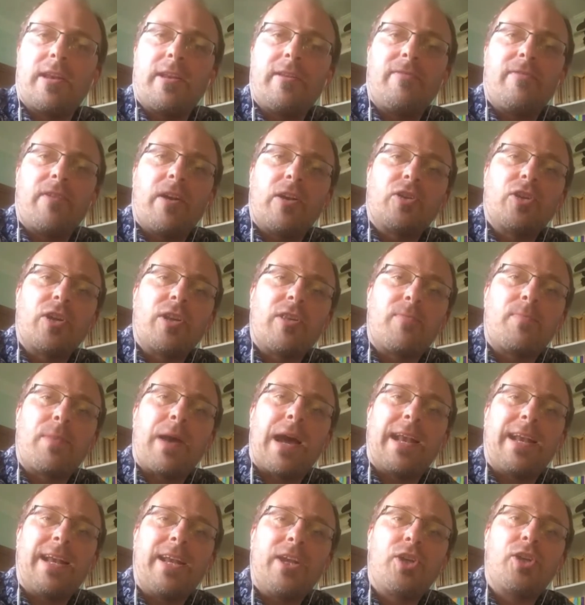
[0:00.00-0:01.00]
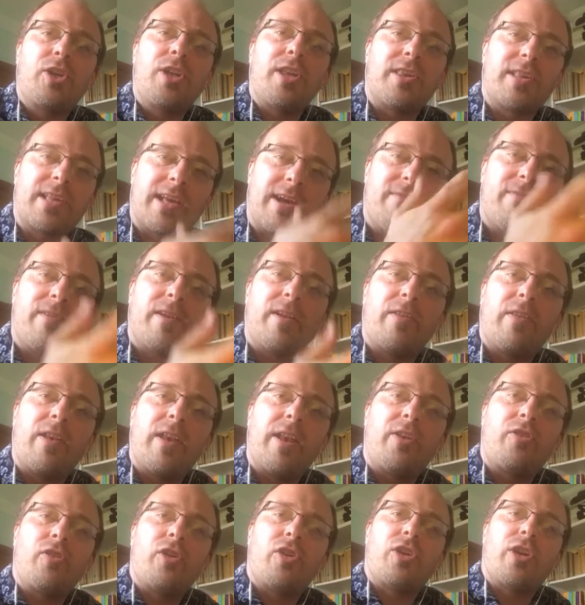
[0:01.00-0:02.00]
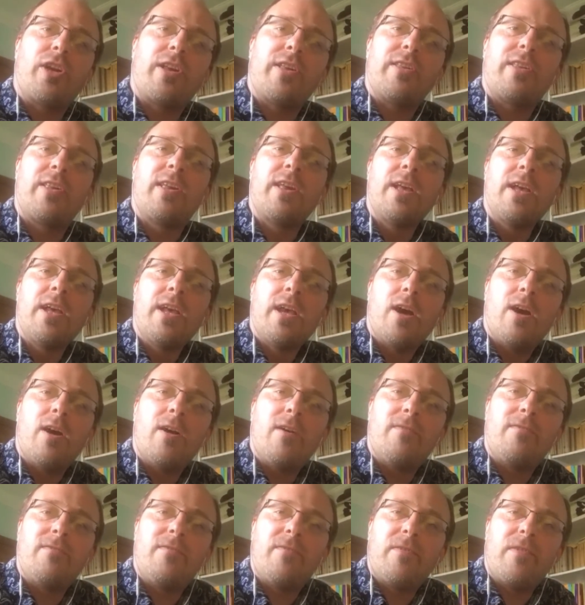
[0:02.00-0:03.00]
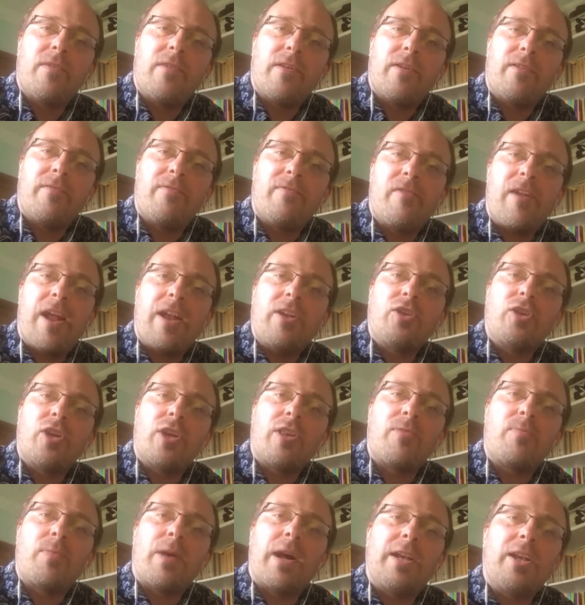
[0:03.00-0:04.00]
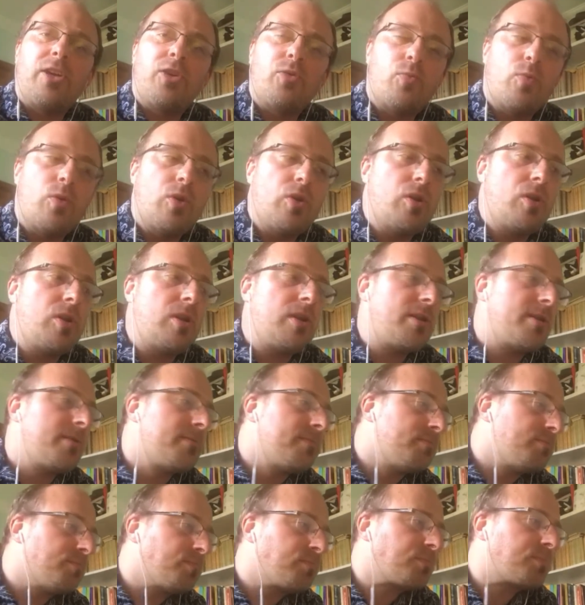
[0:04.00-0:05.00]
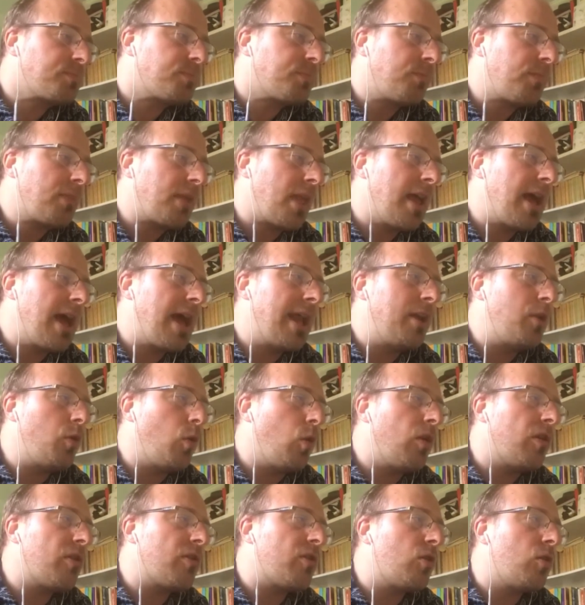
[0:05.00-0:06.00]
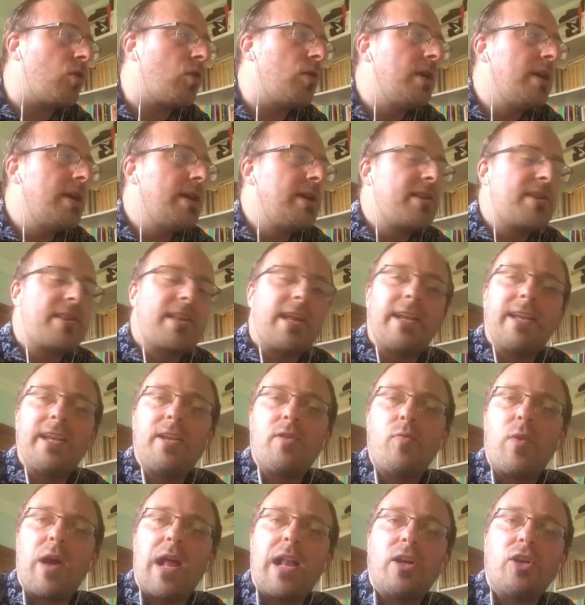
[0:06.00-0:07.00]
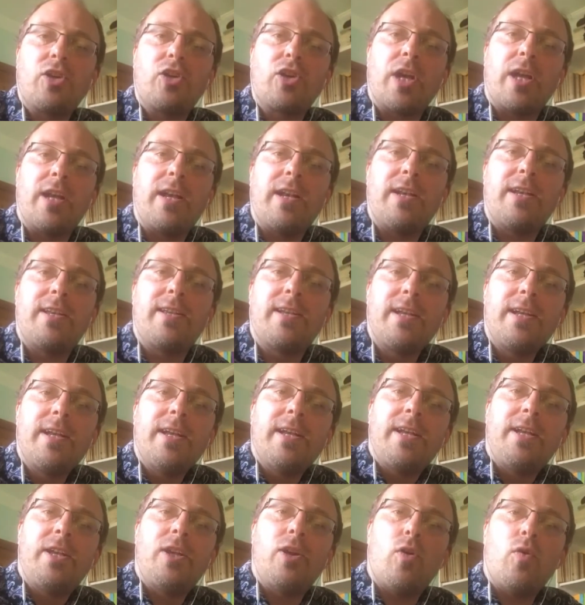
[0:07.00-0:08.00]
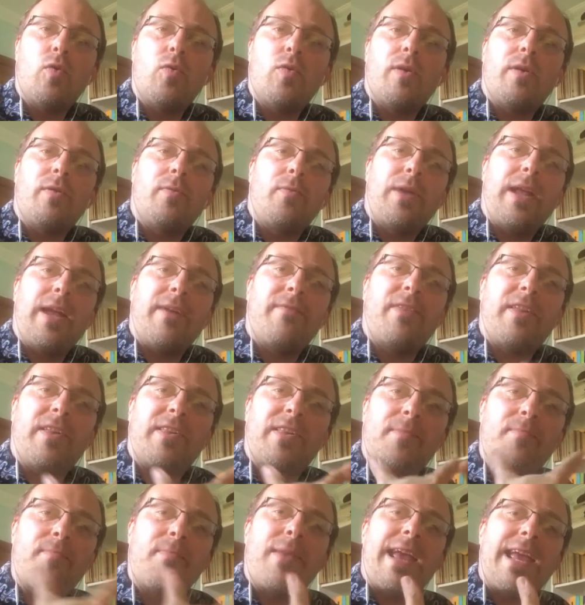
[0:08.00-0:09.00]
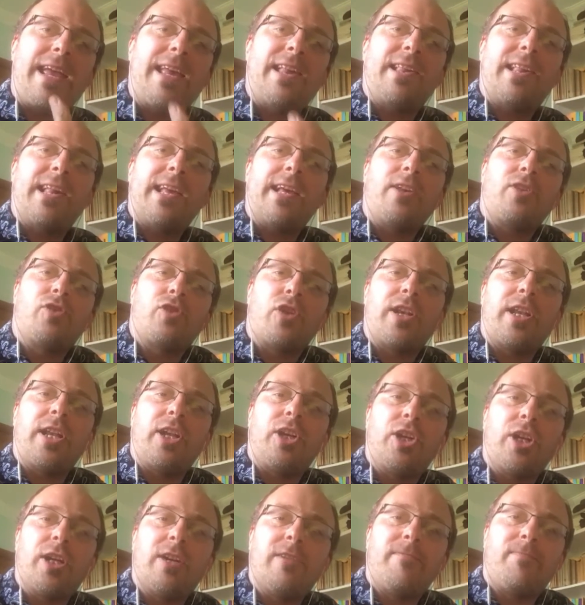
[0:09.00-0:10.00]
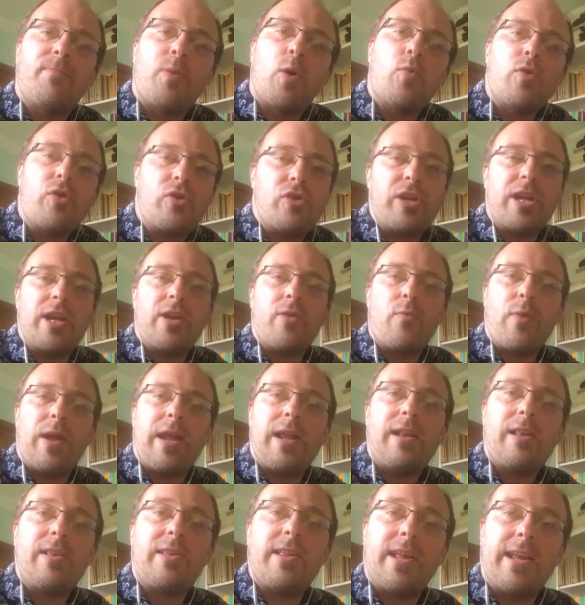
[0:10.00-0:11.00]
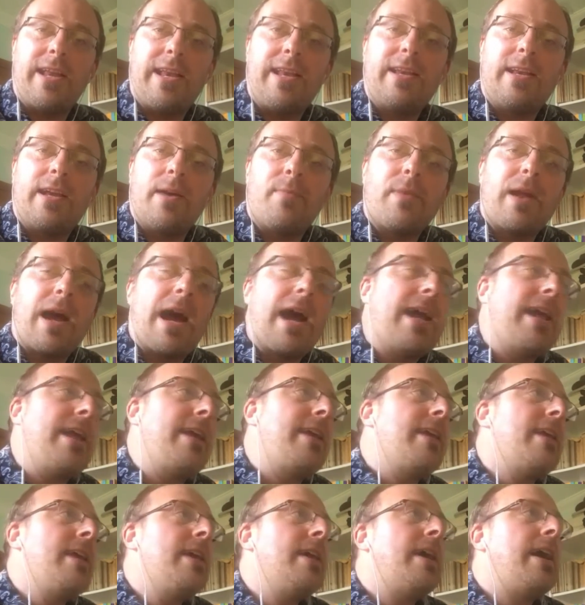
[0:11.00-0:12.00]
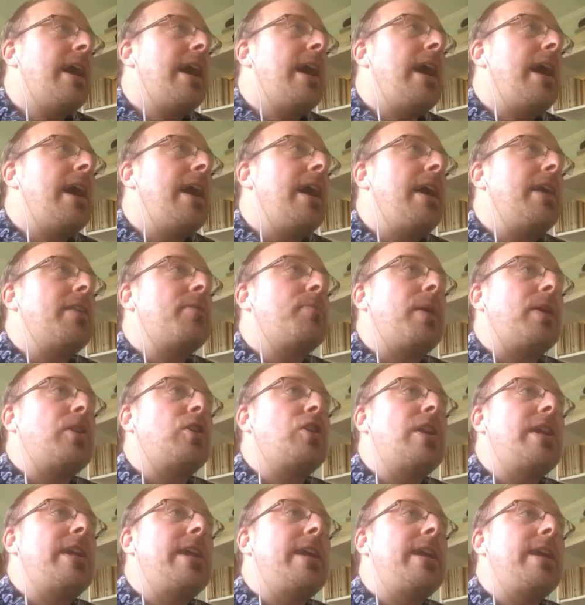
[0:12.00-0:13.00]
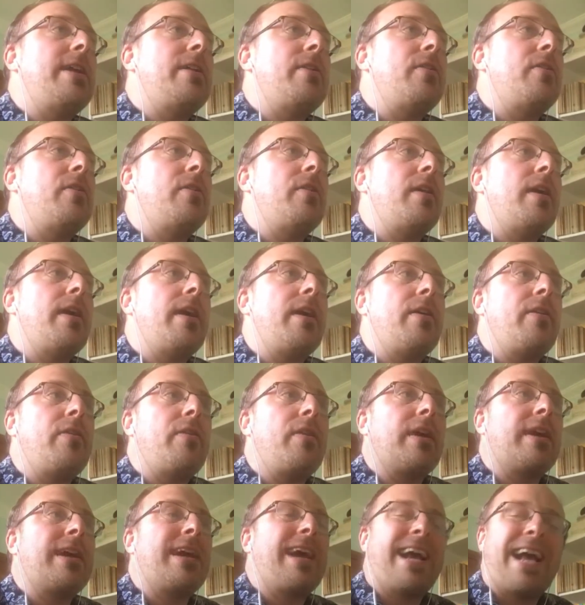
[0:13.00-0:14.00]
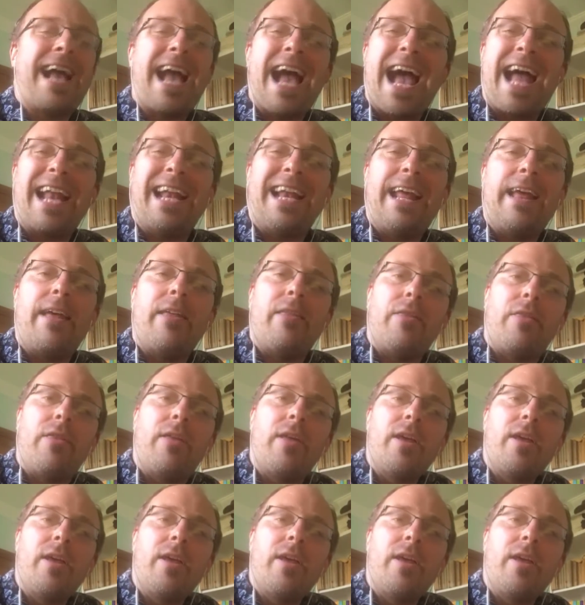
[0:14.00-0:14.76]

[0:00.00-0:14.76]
French and Spanish, discovered the literatures of the French and Spanish world, and also studied Welsh. And, you know, we have this amazing tradition of poetry in Wales, in Cymraeg, especially in the Cynghanedd